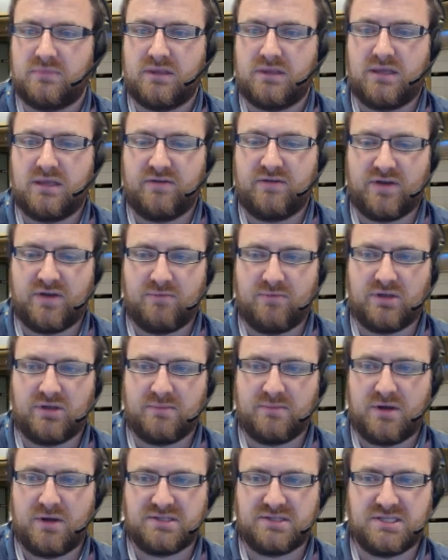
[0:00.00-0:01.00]
If I bring
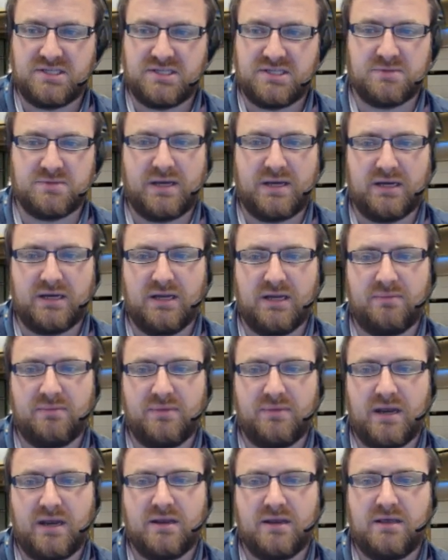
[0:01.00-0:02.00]
the participants panel
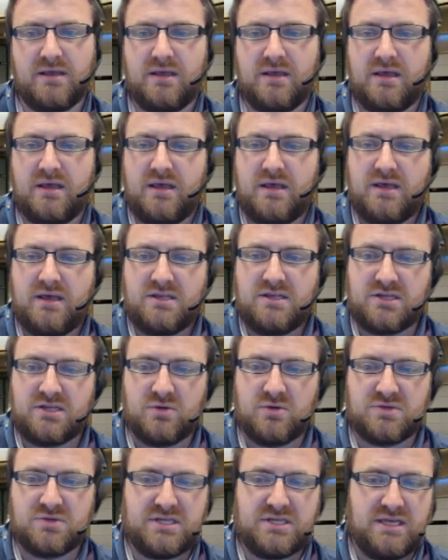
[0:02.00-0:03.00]
up then, so
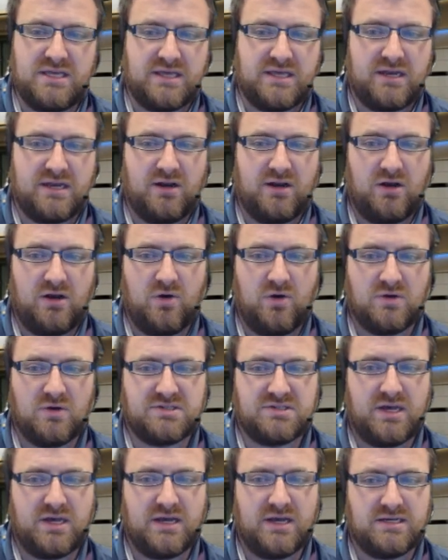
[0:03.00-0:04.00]
you'll see then
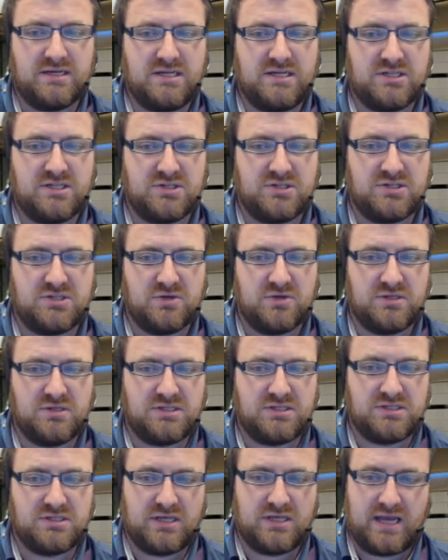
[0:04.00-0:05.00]
alongside each of the
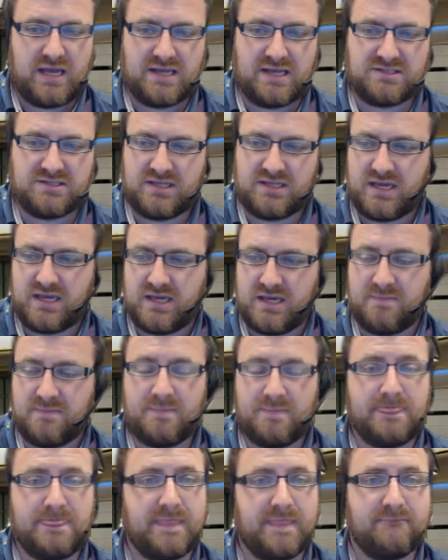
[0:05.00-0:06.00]
students, as they
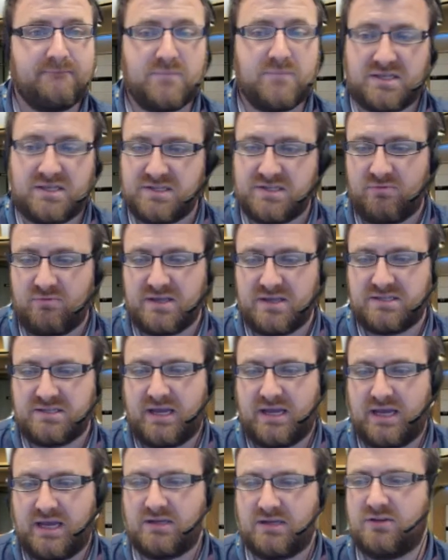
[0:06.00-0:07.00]
raise
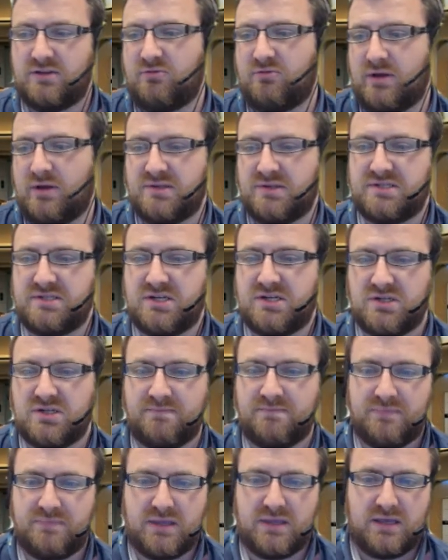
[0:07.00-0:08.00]
their hand throughout the
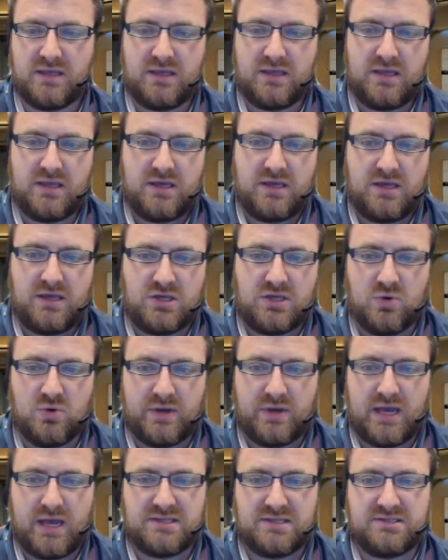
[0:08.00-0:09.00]
session, you'll
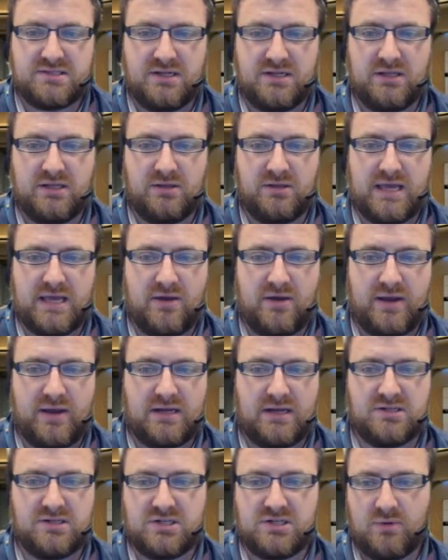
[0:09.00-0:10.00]
get the little yellow
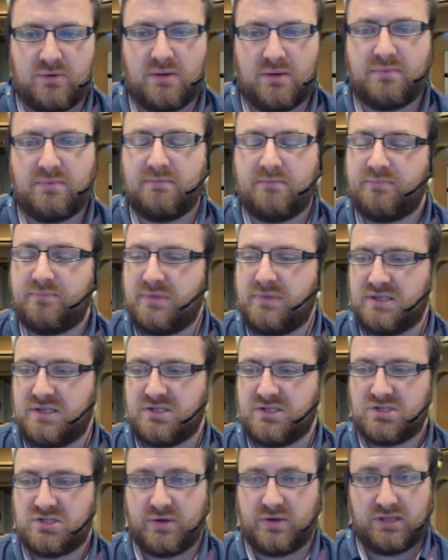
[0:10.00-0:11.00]
hand show up.
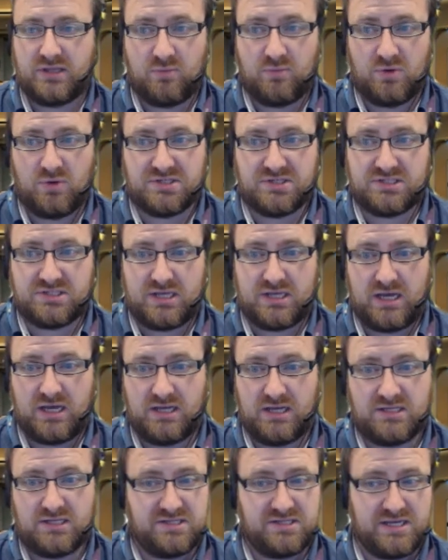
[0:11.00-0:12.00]
This is showing that they want
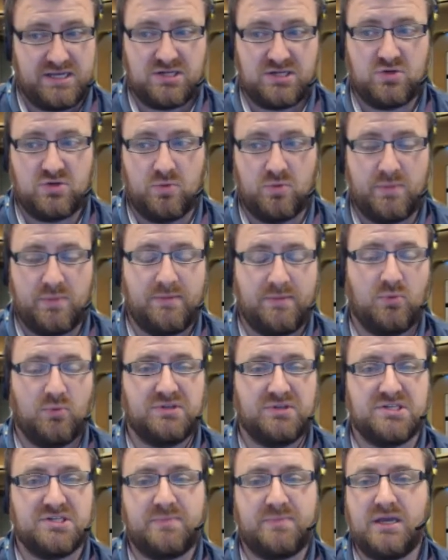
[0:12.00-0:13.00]
attention or maybe
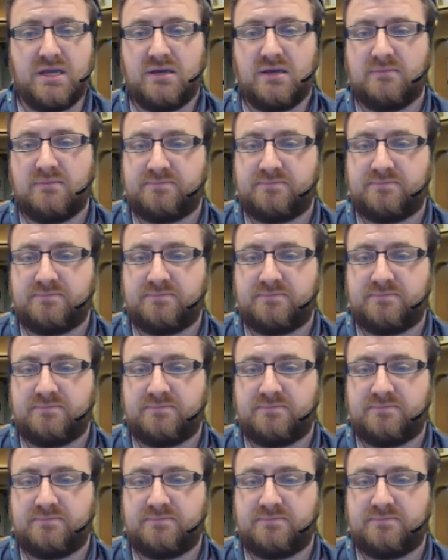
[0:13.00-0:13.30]
want to speak.